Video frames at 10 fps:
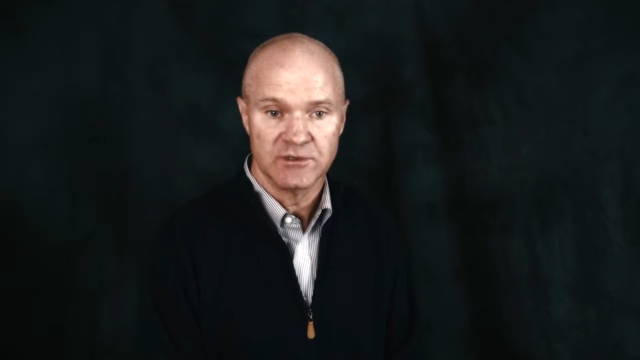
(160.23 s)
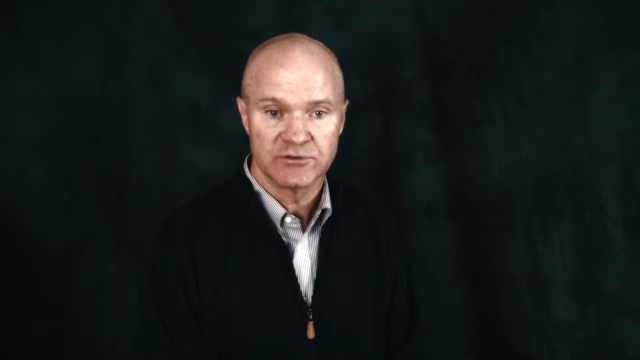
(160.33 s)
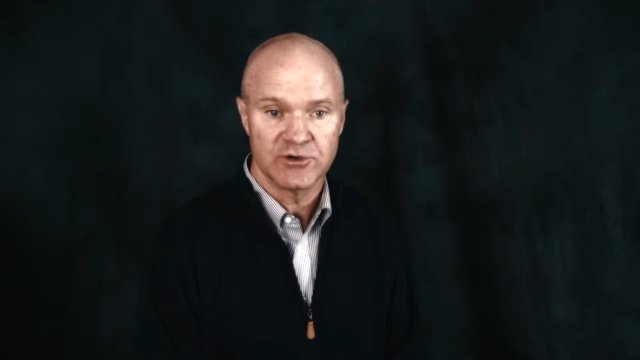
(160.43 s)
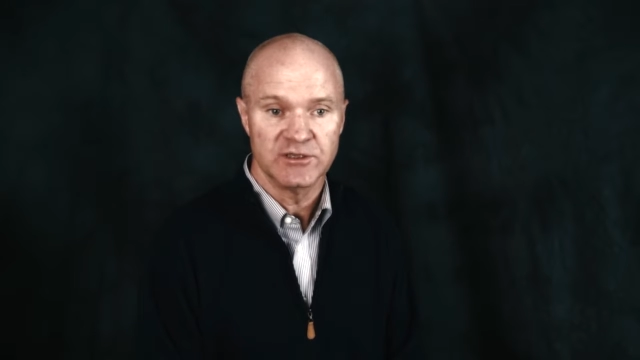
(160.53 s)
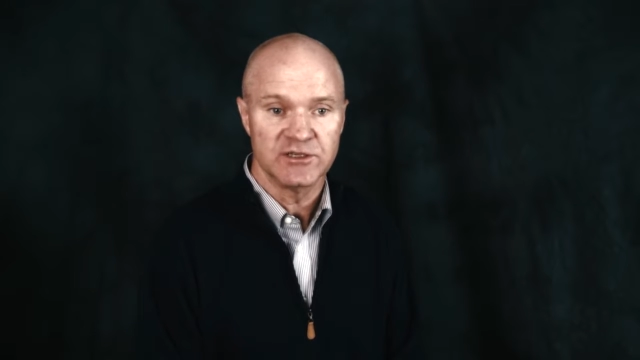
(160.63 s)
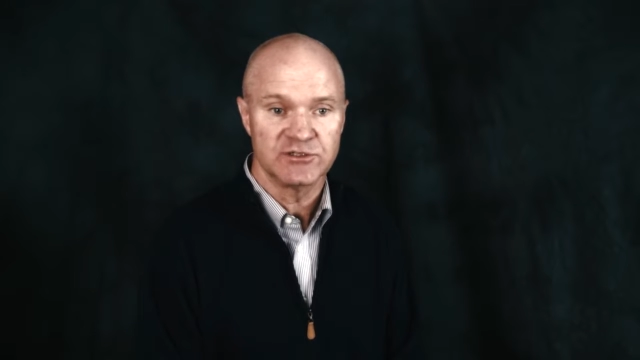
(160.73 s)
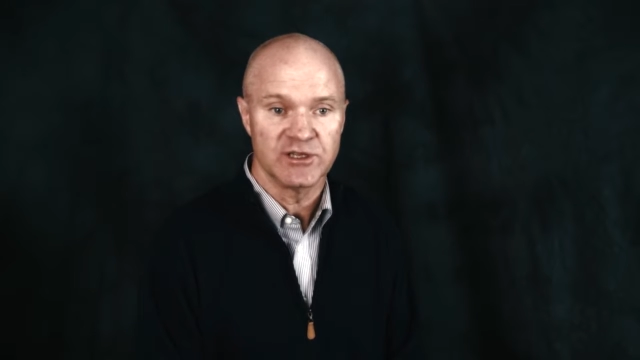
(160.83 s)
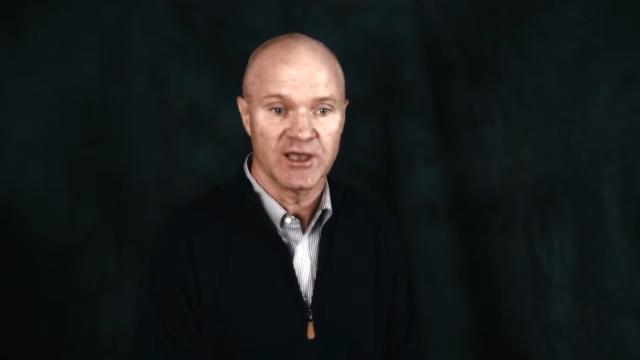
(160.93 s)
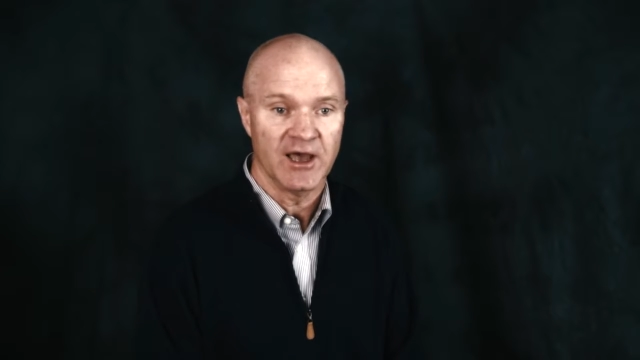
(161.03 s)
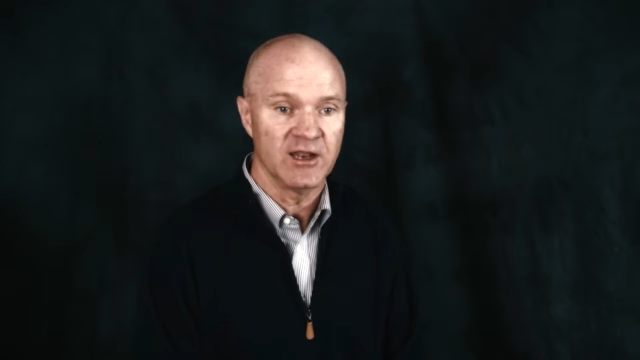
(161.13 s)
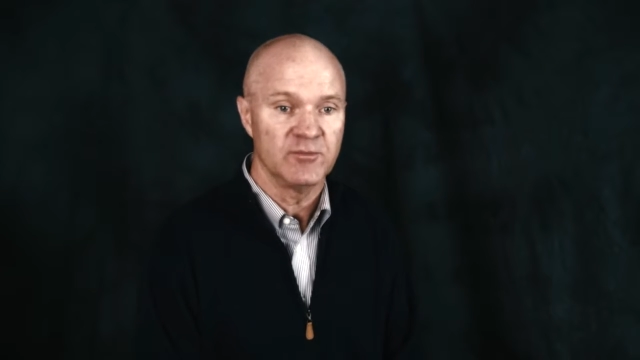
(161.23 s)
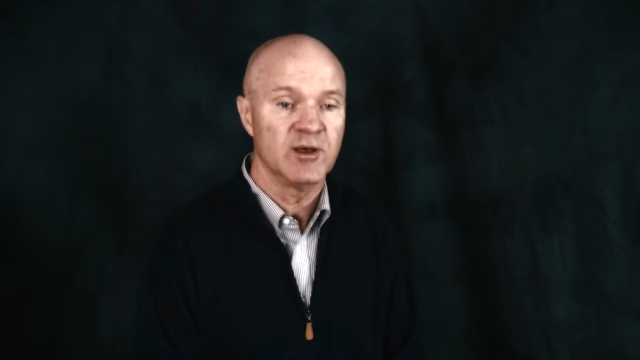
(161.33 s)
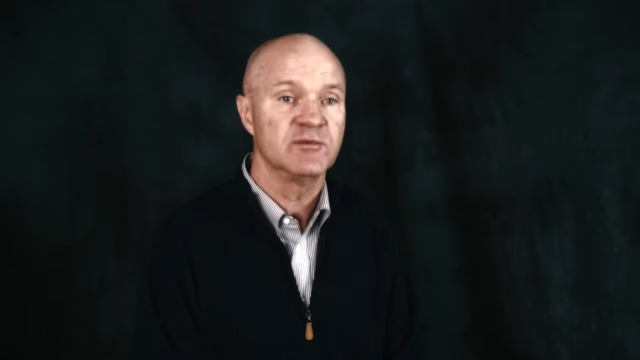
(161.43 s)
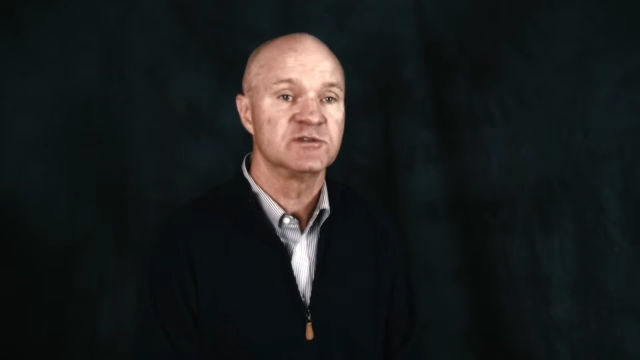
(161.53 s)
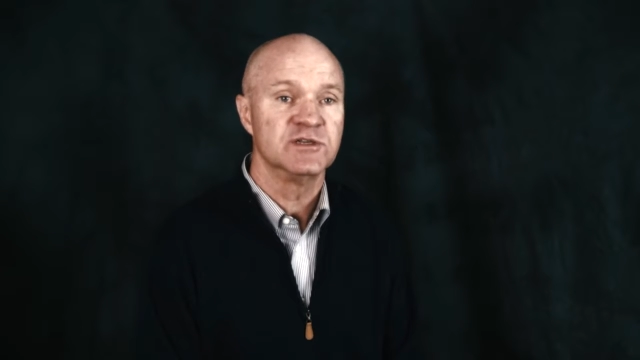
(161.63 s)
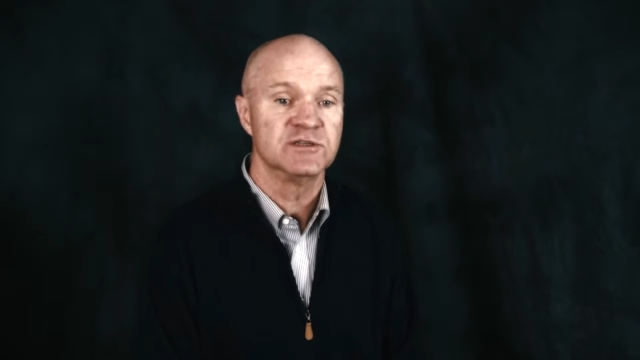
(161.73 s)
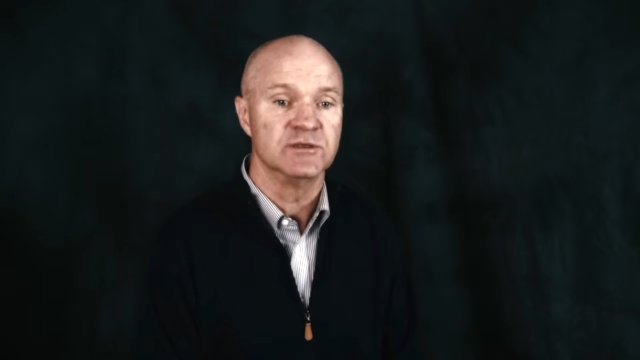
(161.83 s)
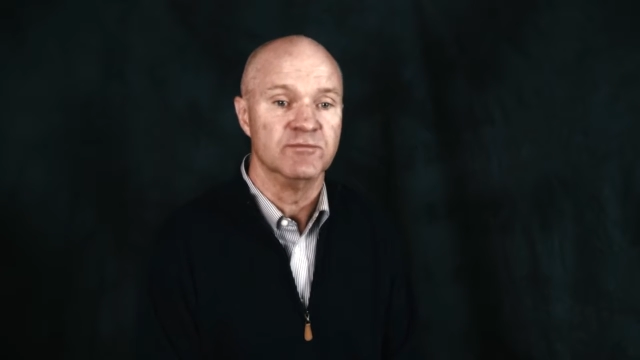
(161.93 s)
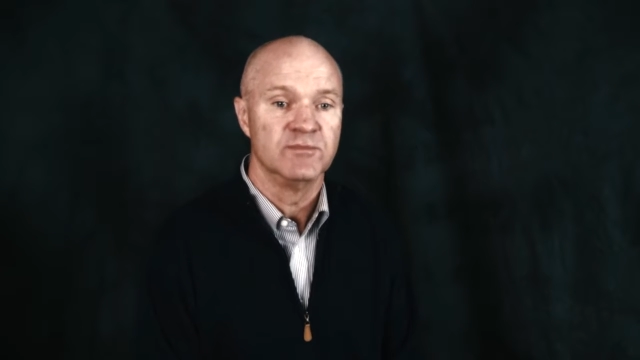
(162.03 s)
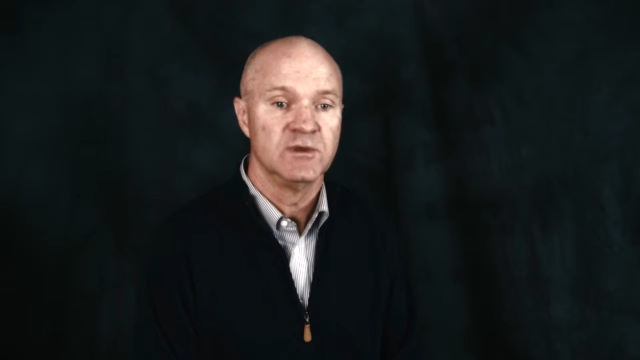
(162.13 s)
transitioning out of the public
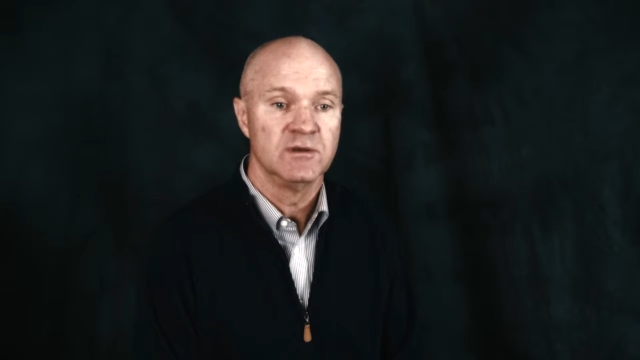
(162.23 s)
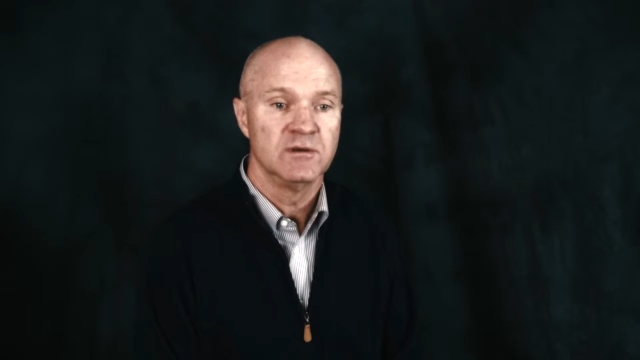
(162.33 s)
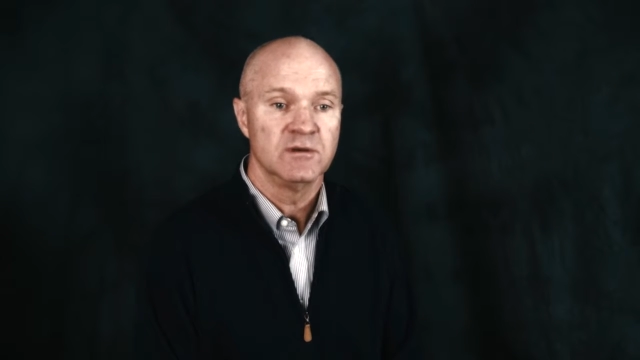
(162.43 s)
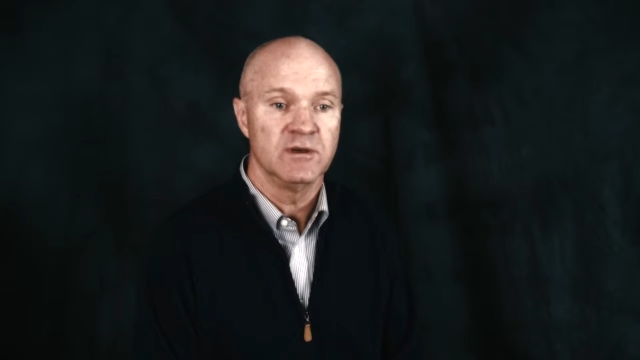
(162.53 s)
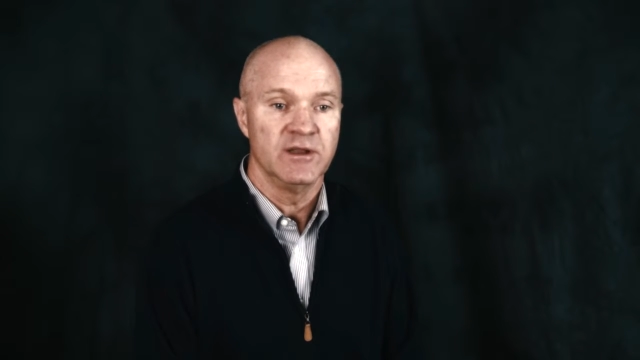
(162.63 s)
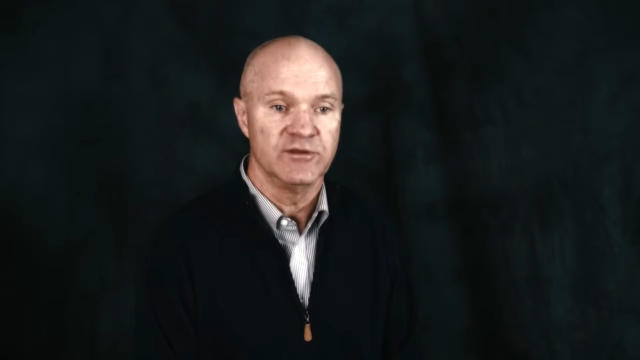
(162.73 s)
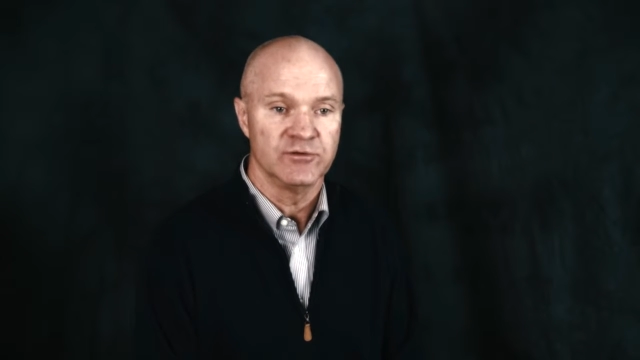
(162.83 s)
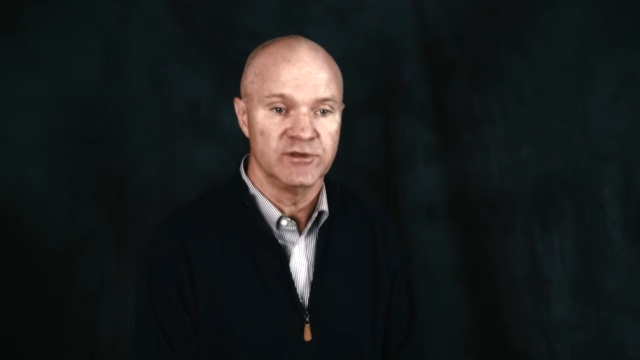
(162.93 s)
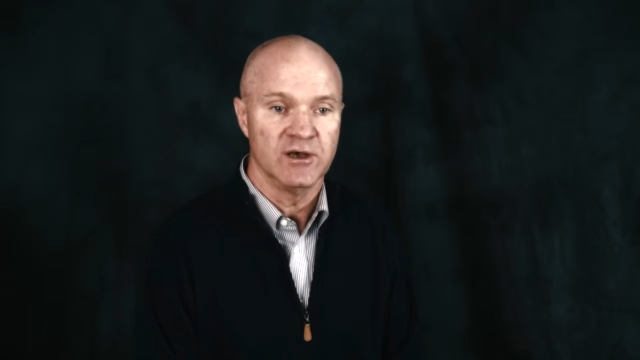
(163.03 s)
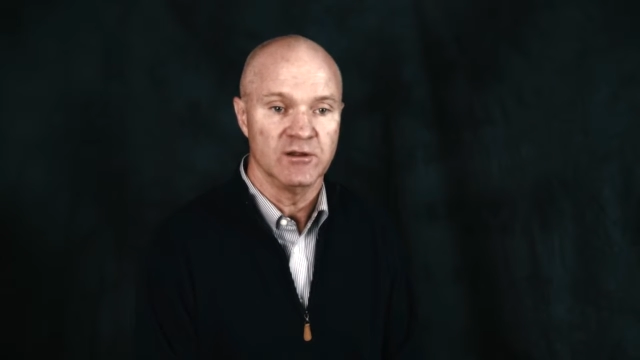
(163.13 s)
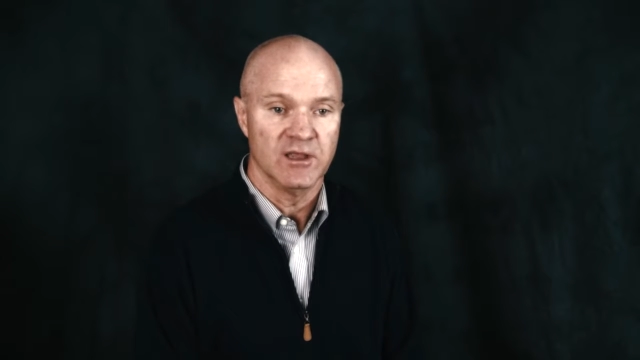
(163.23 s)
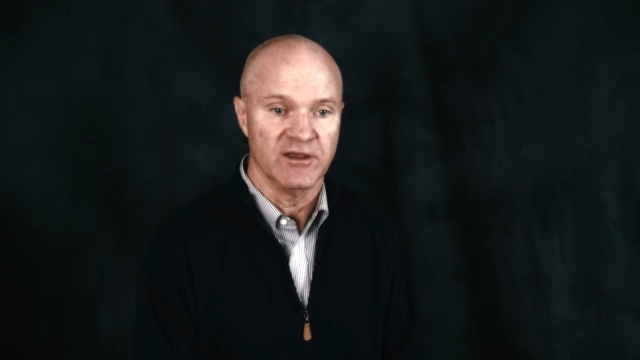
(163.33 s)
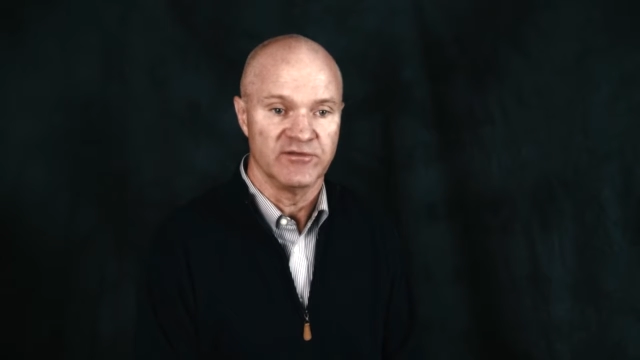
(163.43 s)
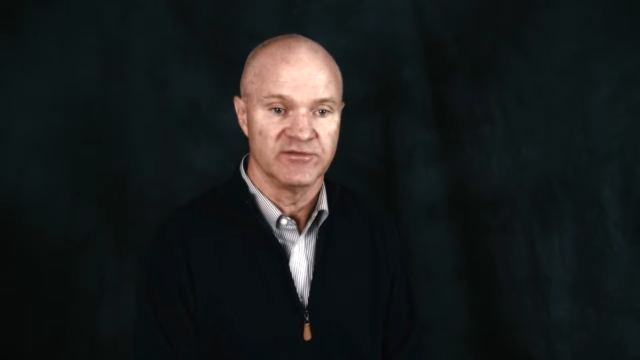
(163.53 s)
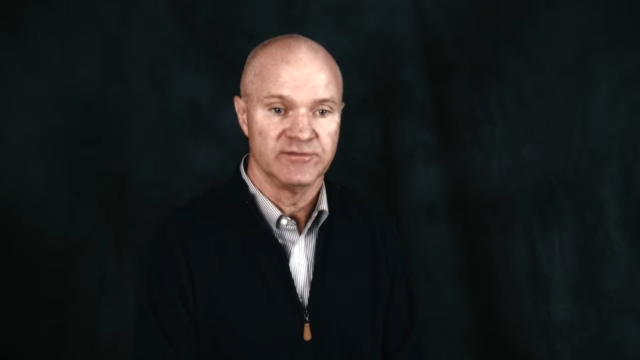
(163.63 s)
system and into adult life.